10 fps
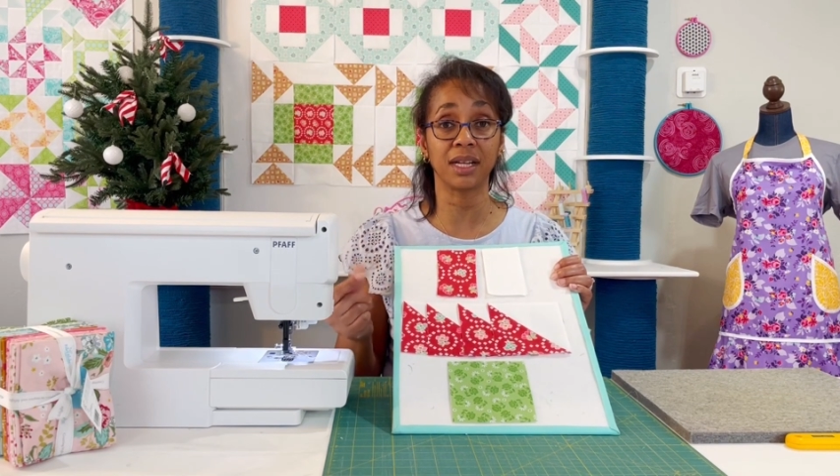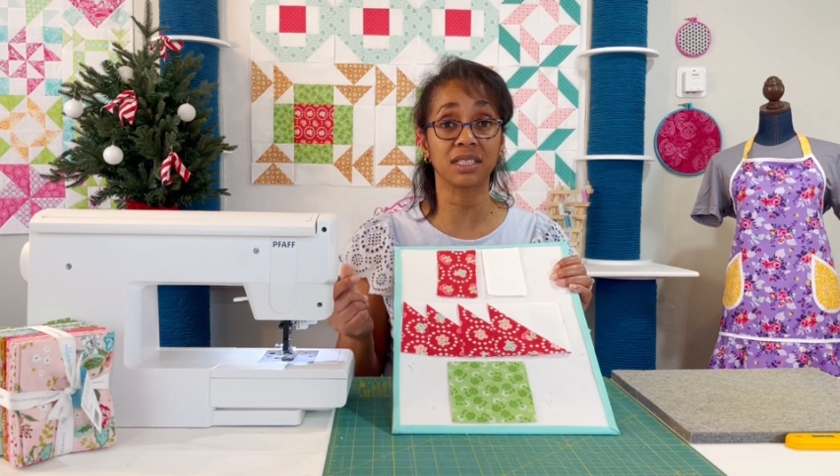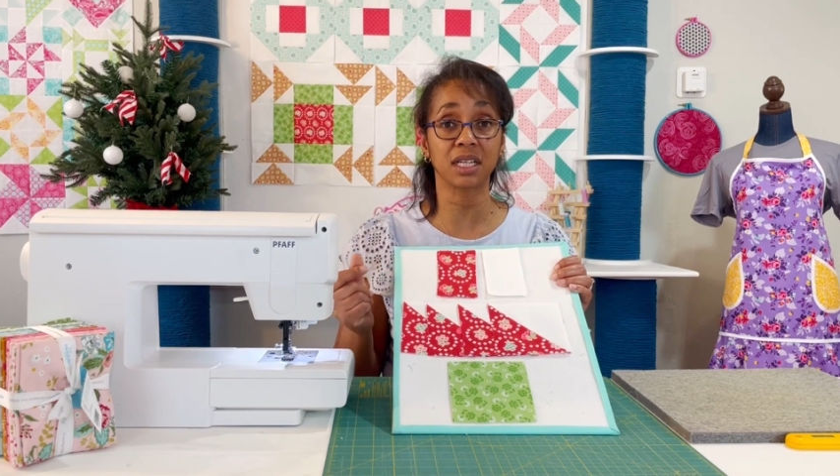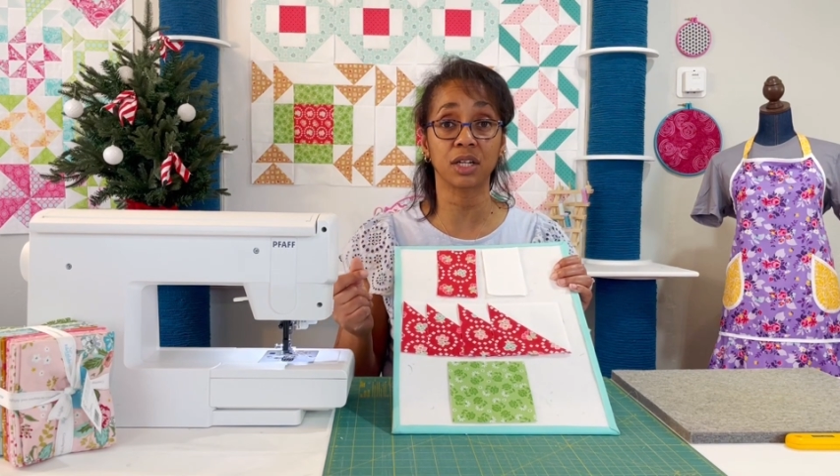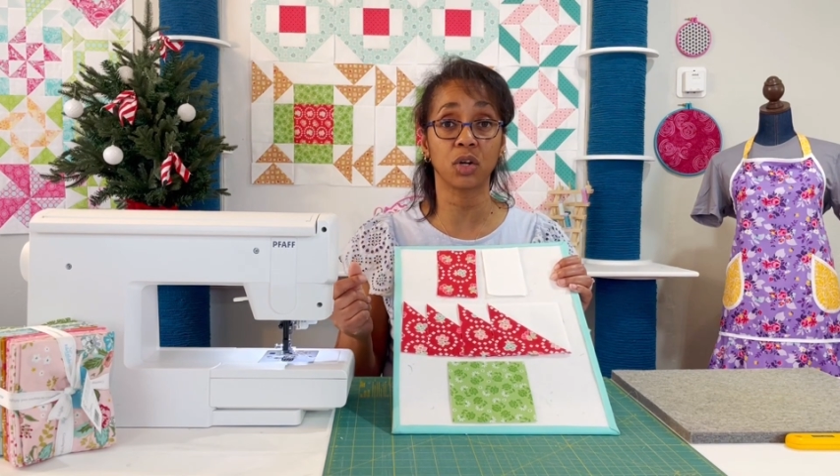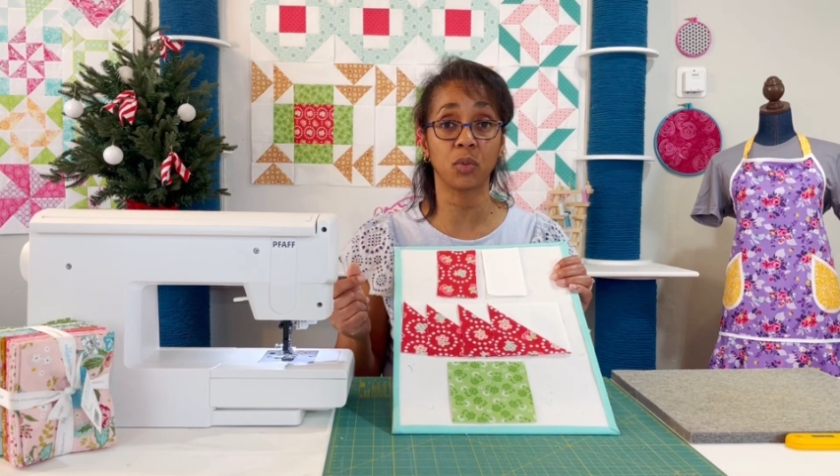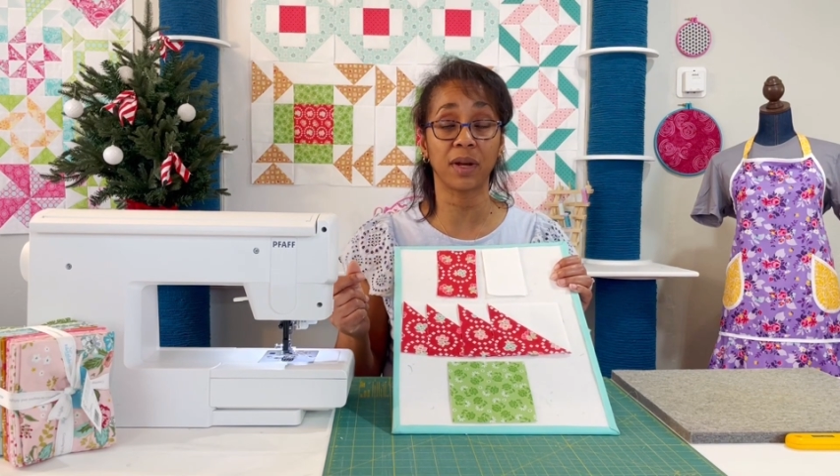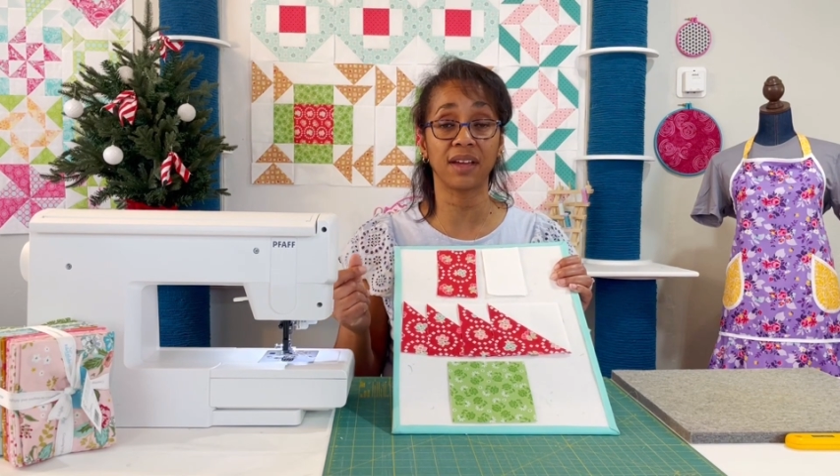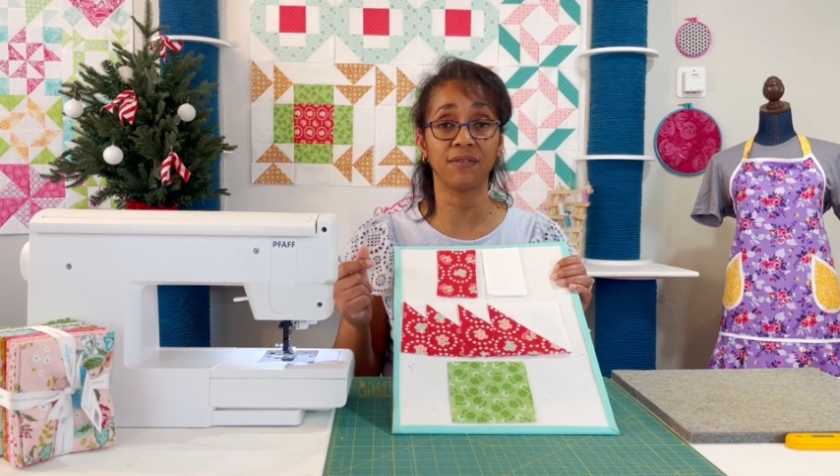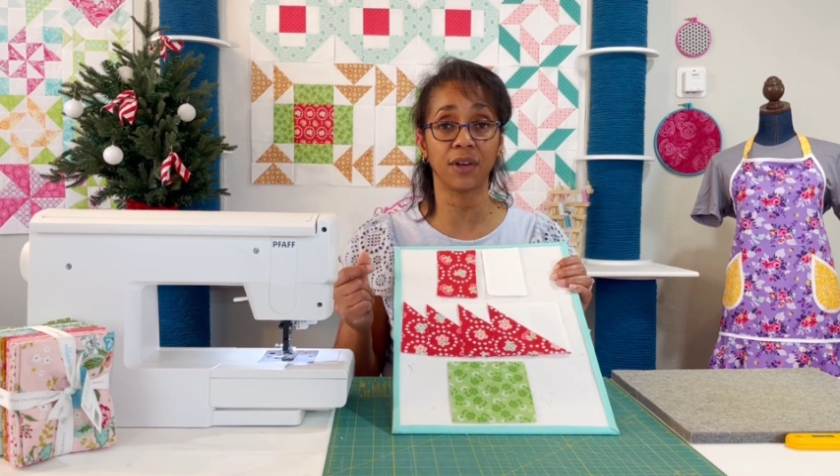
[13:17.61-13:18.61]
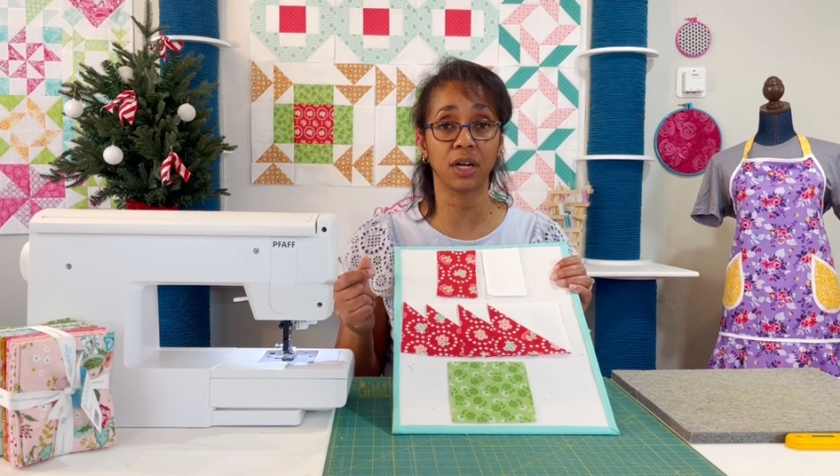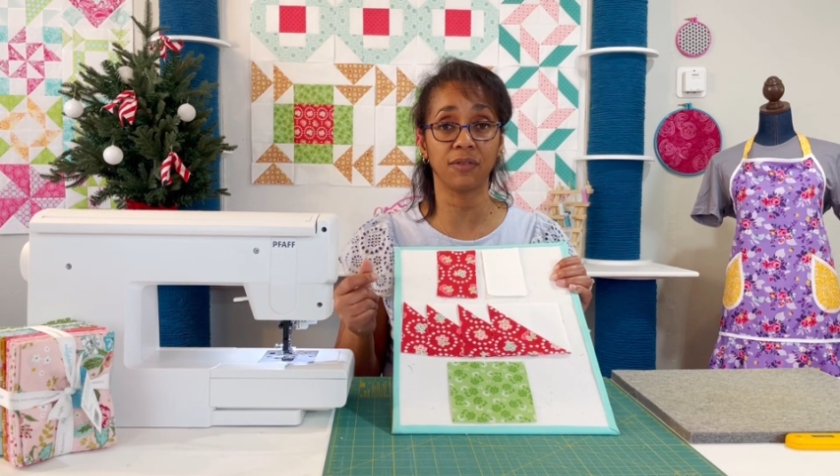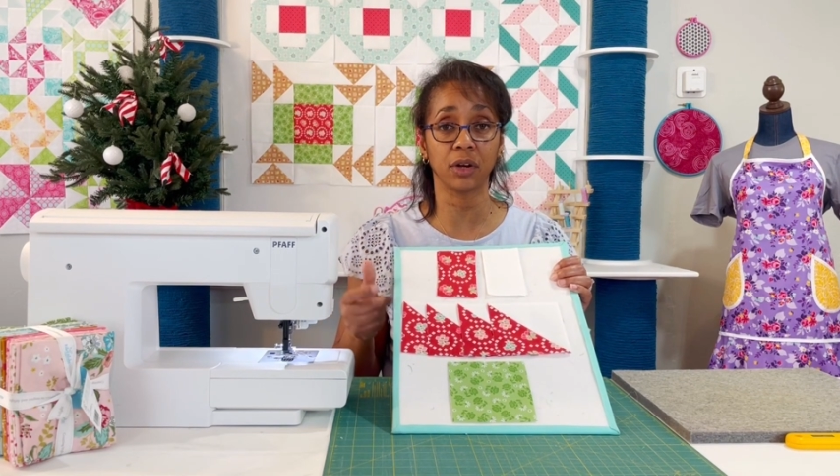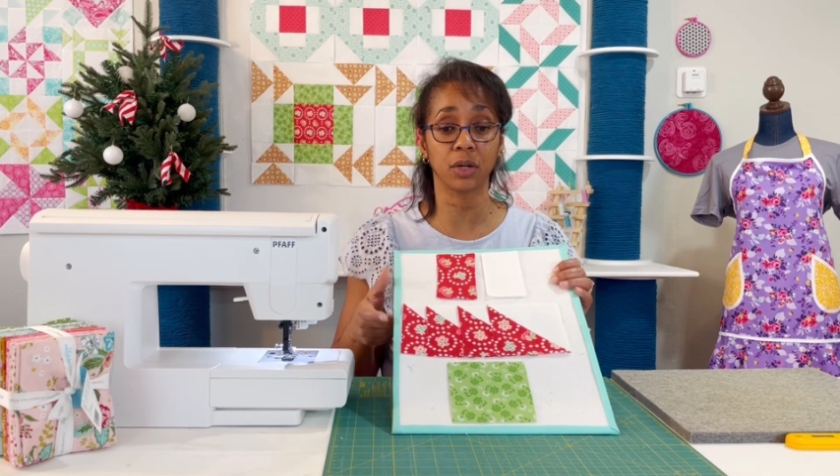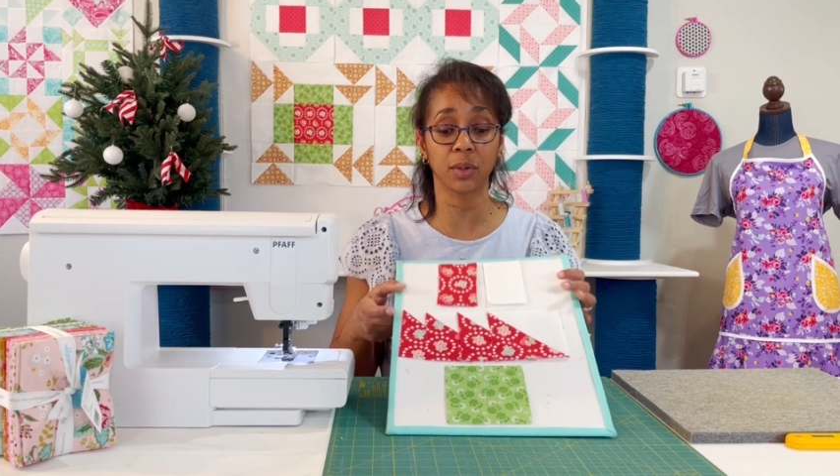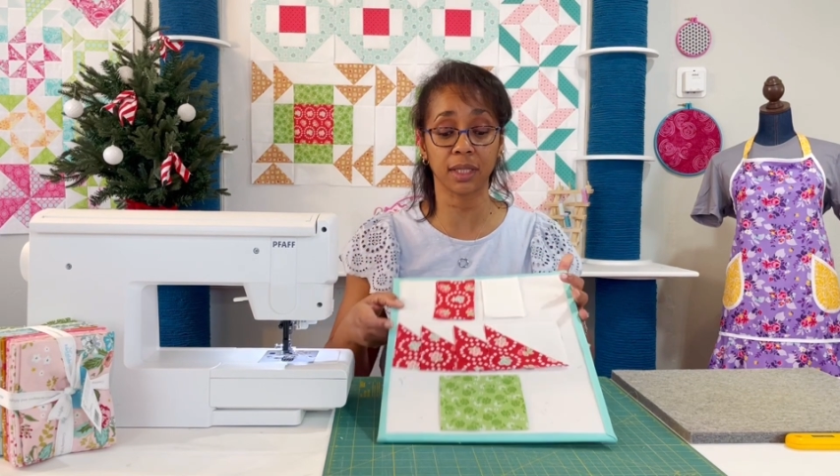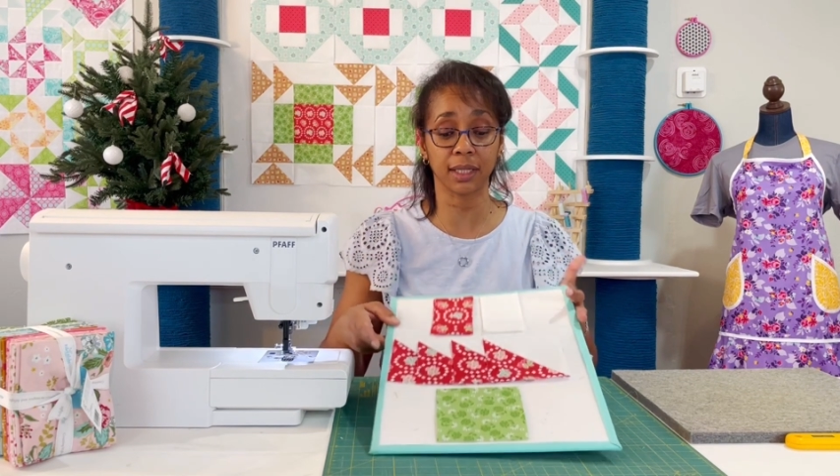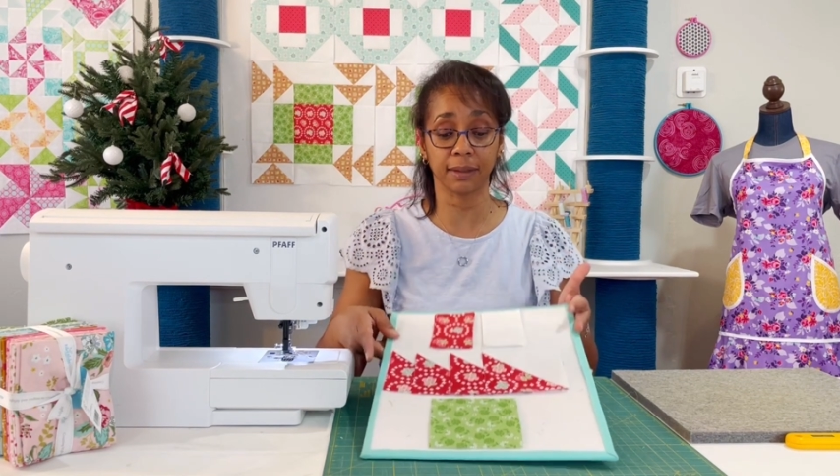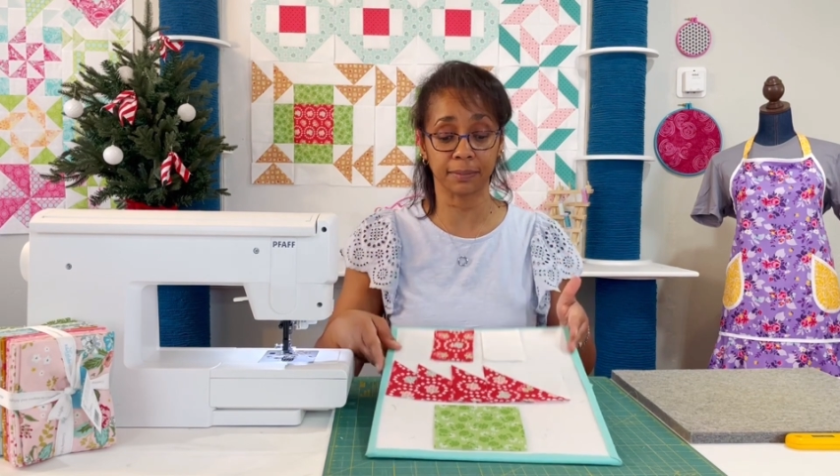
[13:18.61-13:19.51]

and it's going to go by very, very quickly.